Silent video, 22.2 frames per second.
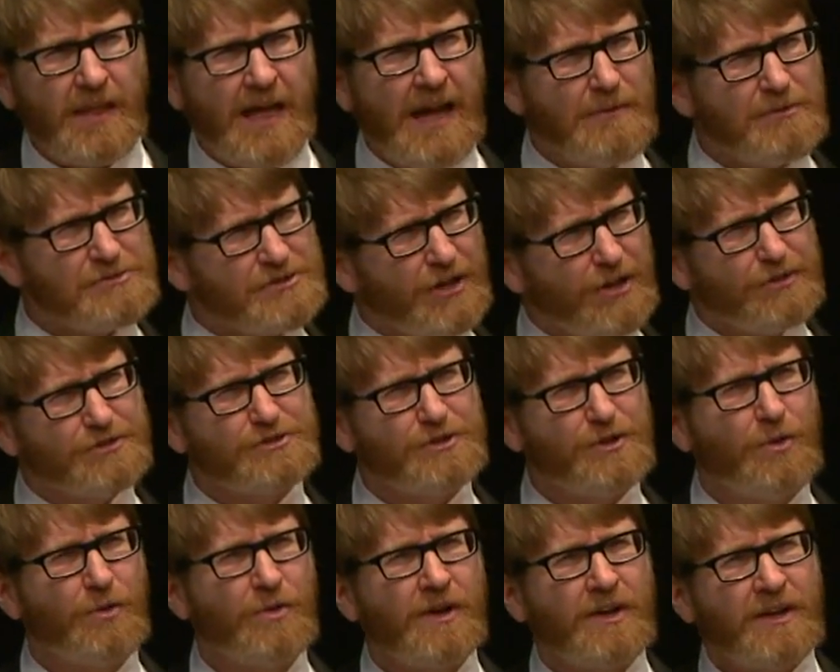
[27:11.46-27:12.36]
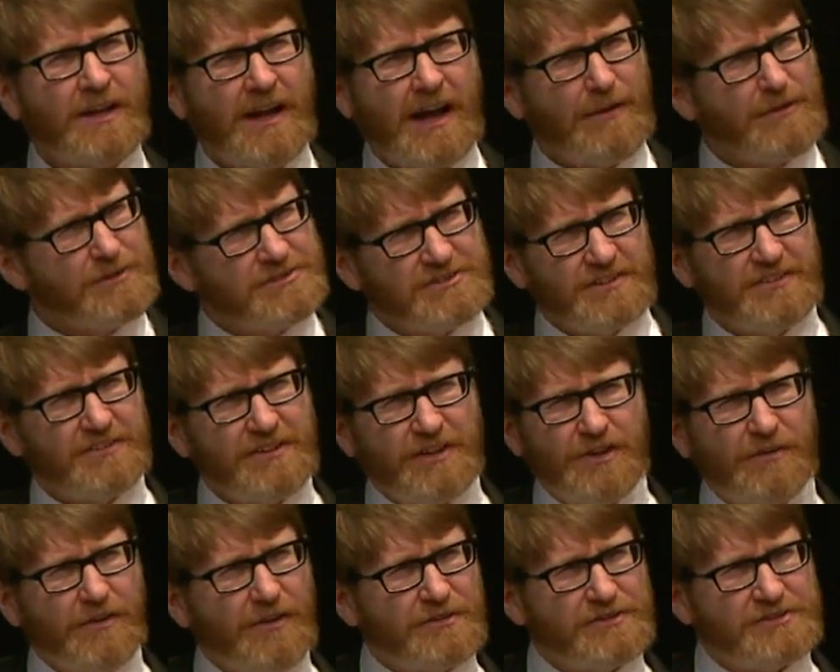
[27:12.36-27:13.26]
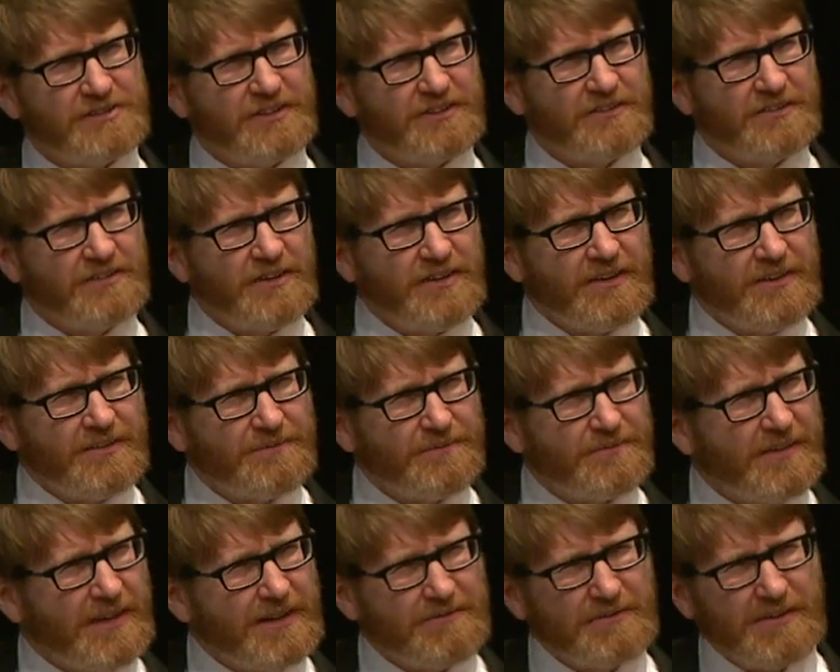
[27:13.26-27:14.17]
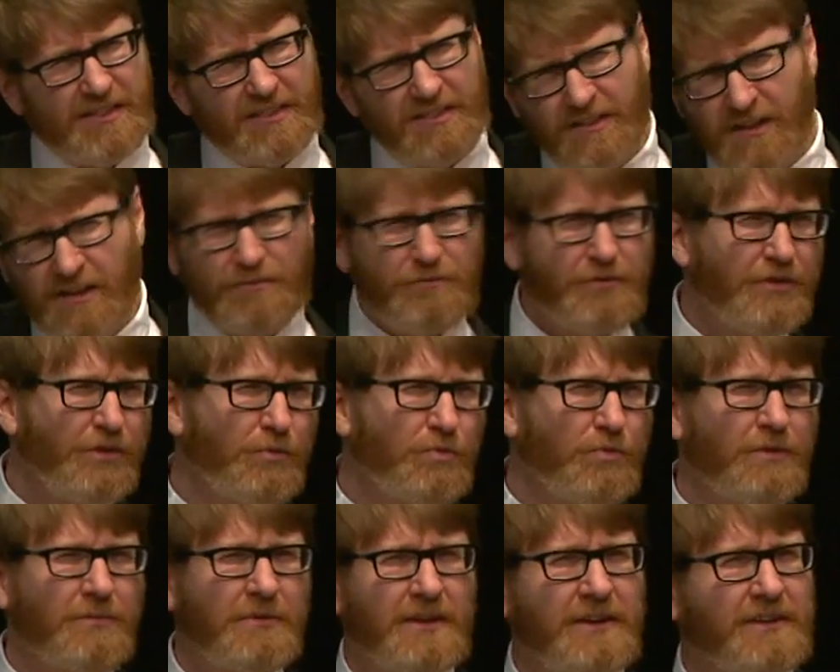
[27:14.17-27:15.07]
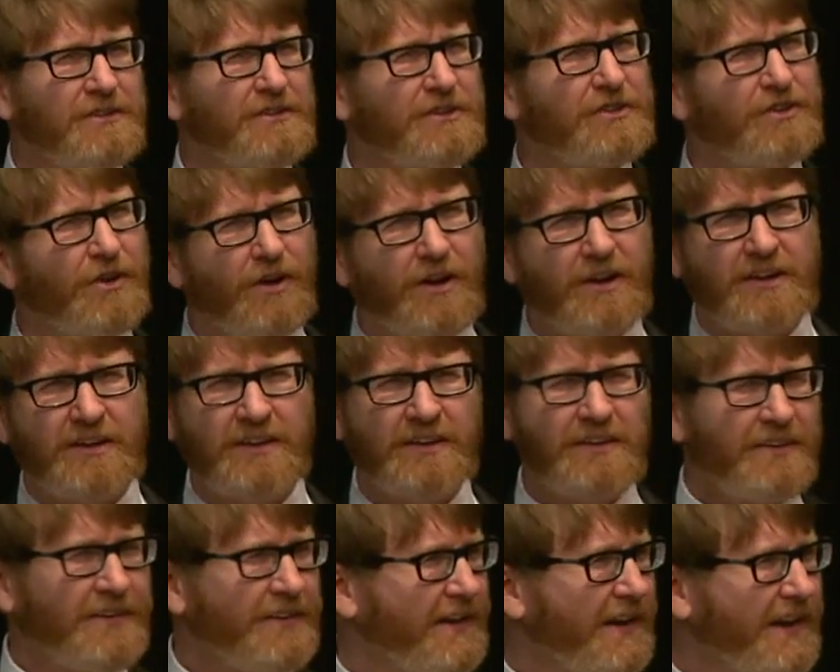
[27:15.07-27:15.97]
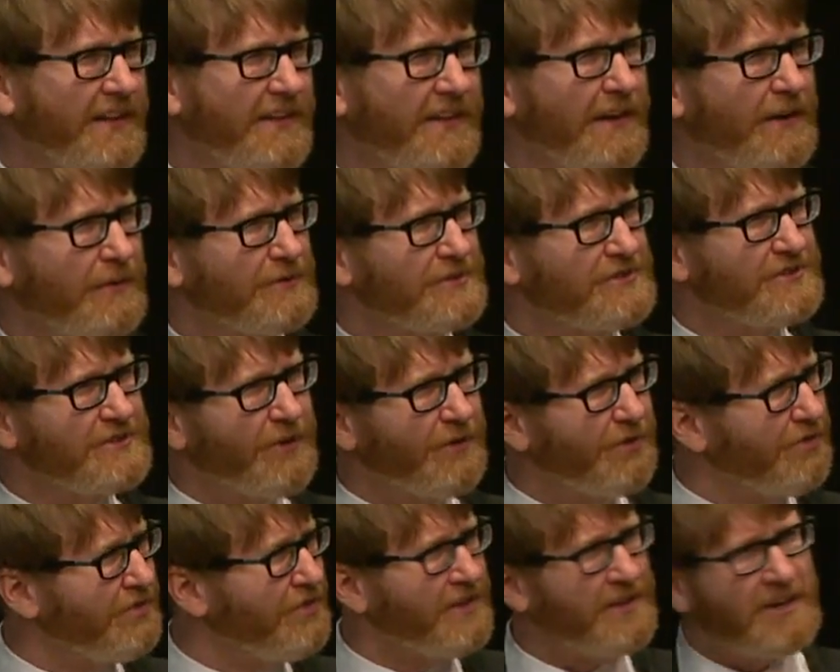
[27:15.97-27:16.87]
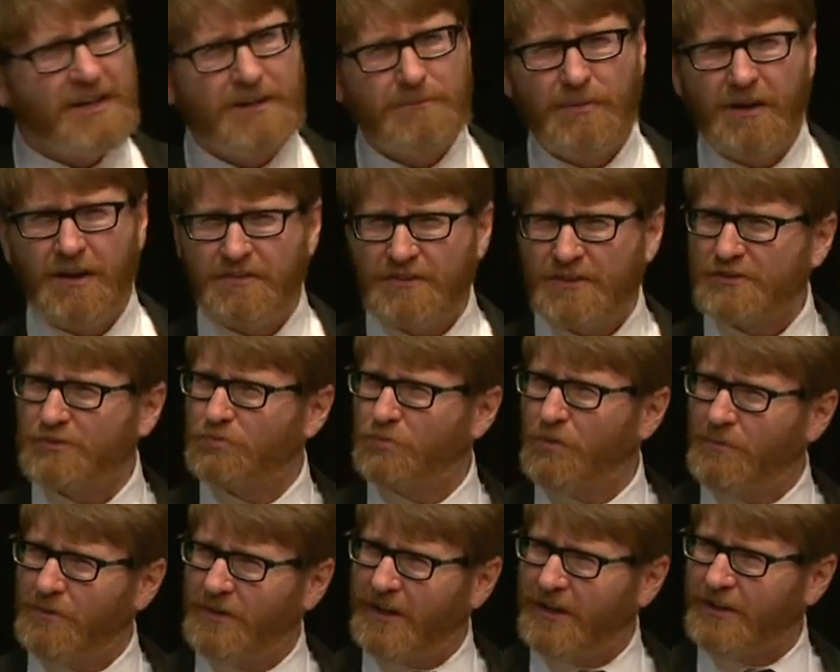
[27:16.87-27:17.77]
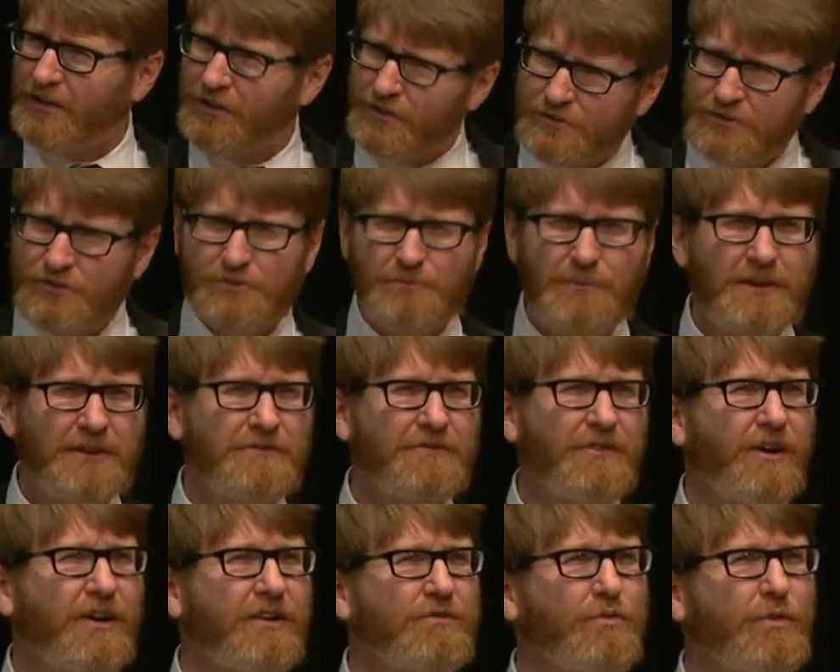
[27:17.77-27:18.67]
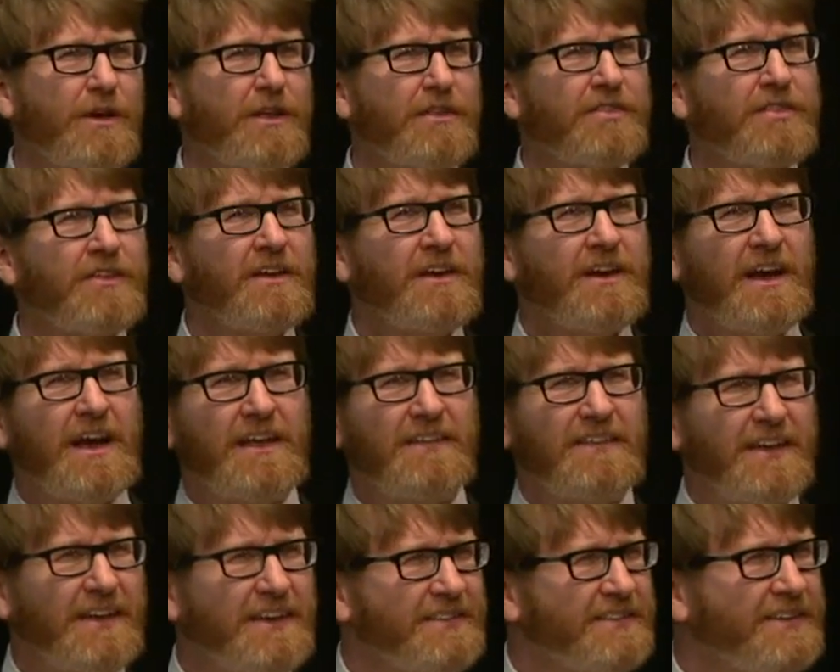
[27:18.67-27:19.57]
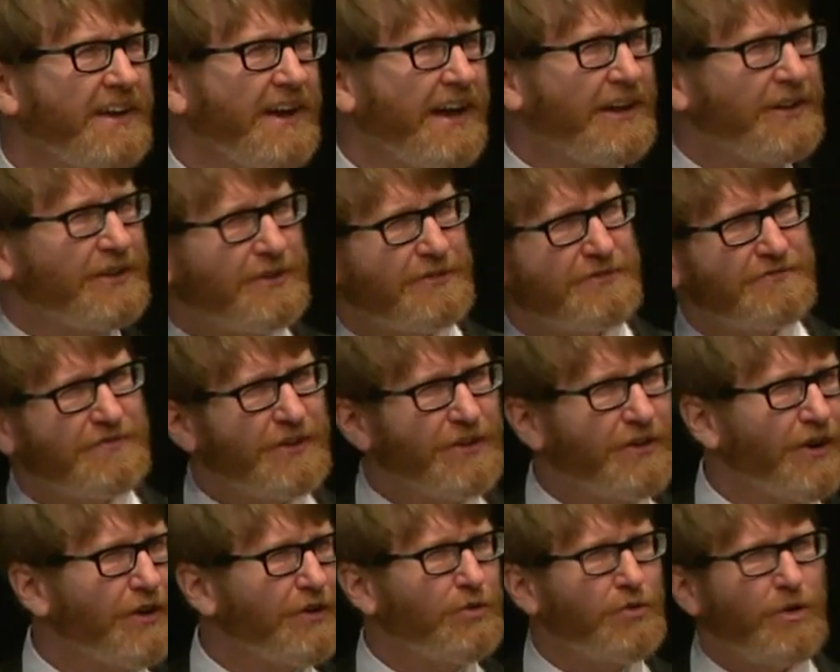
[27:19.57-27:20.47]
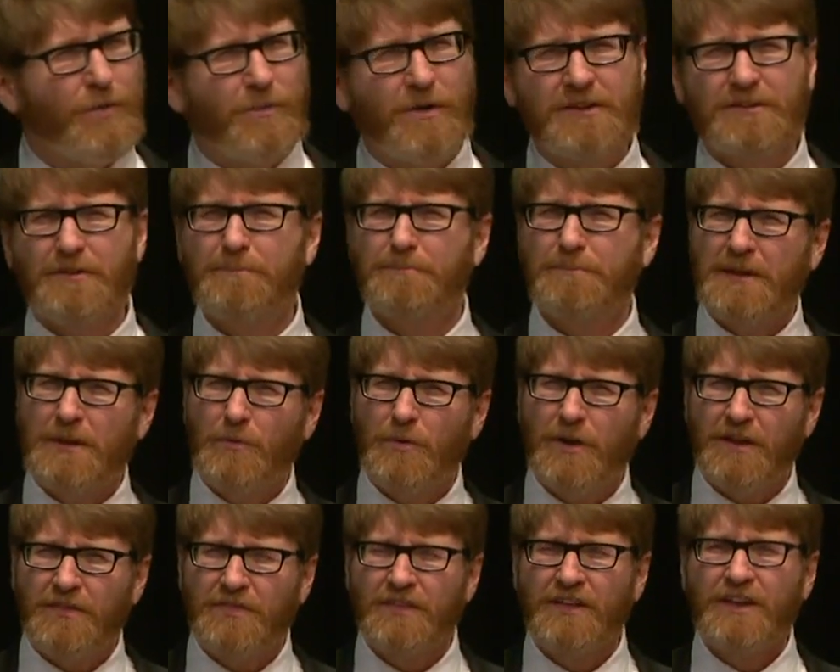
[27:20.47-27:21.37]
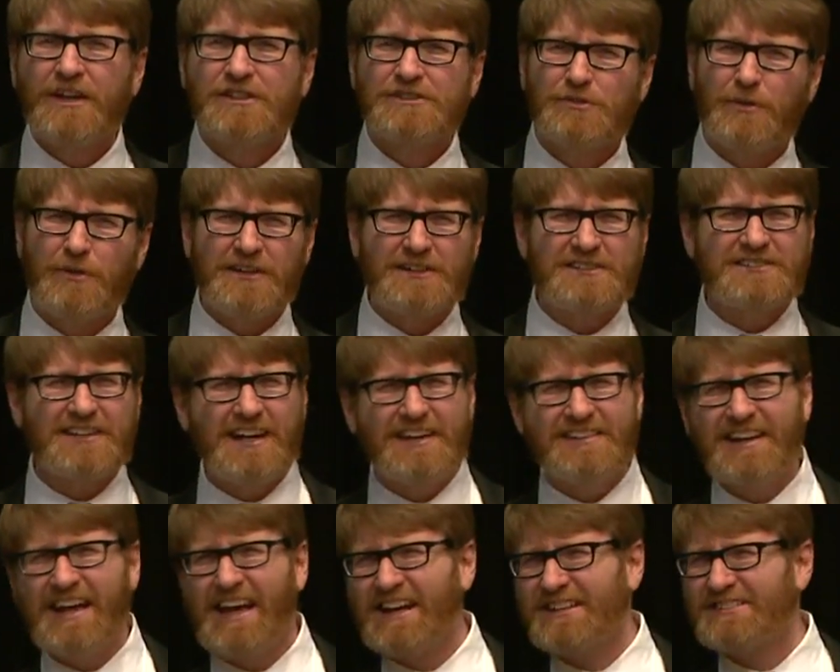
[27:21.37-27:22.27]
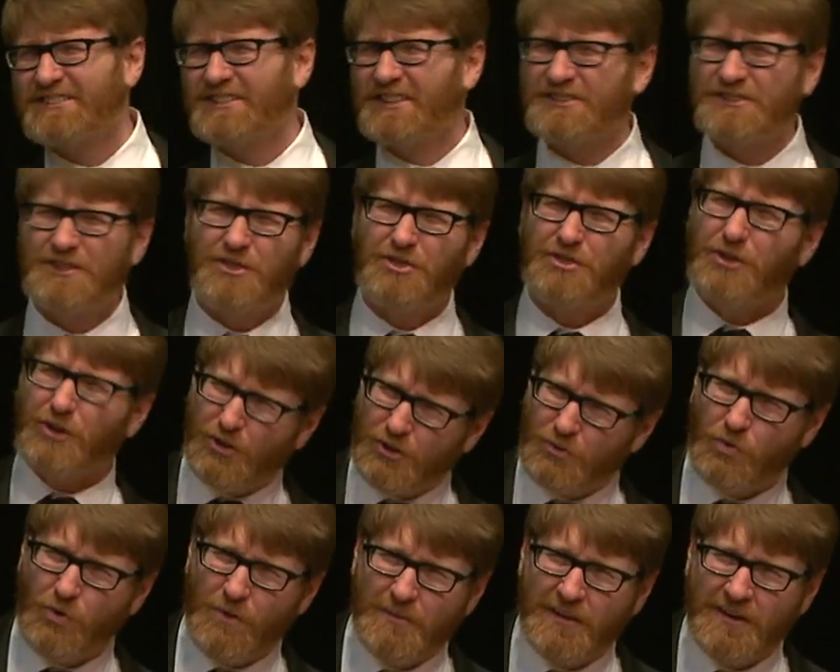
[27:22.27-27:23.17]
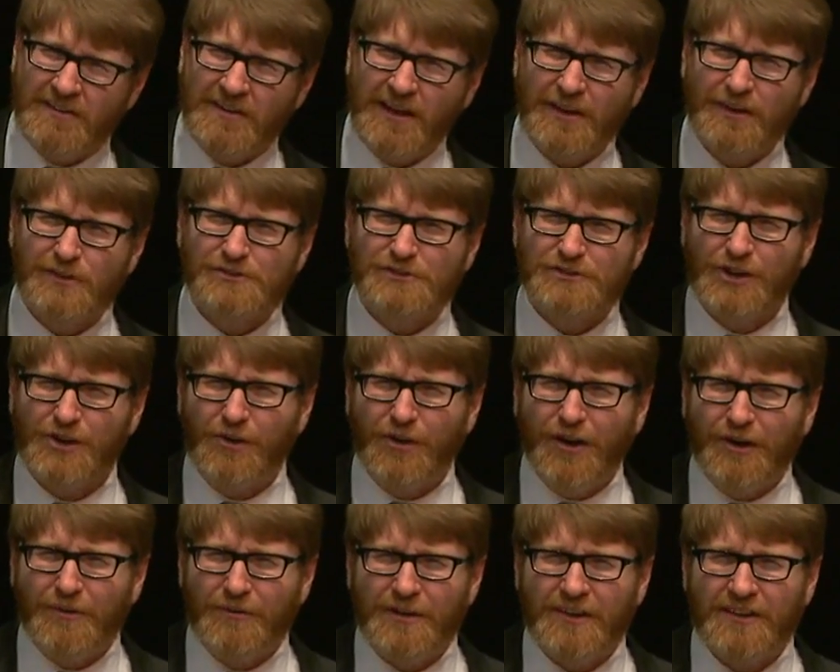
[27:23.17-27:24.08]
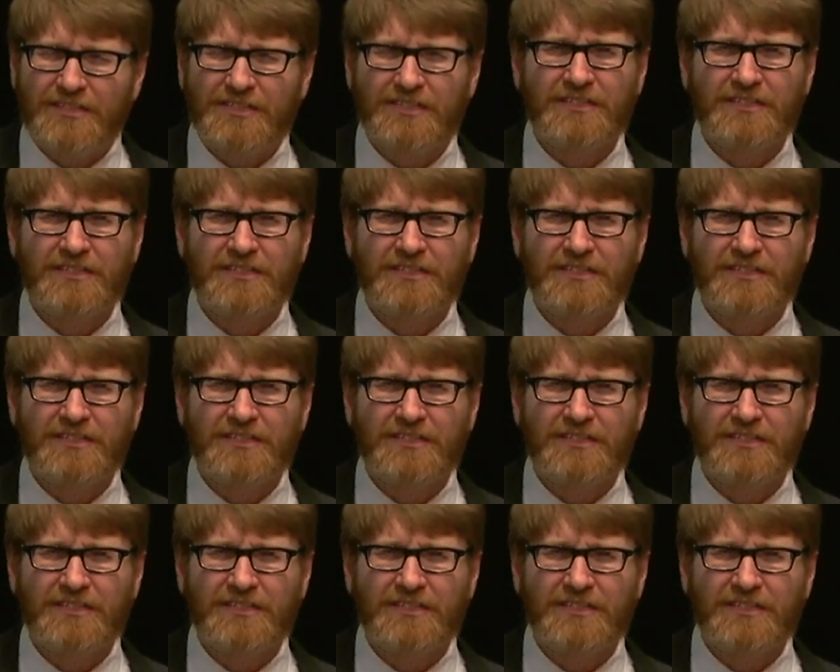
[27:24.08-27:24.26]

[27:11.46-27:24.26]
I was also, I was in, you know, I was in kind of in love with a woman in New York, and then I was still thinking about this woman I used to have been involved with, and then I couldn't figure out who I wanted to be with, so I decided to ask this third woman I used to go out with.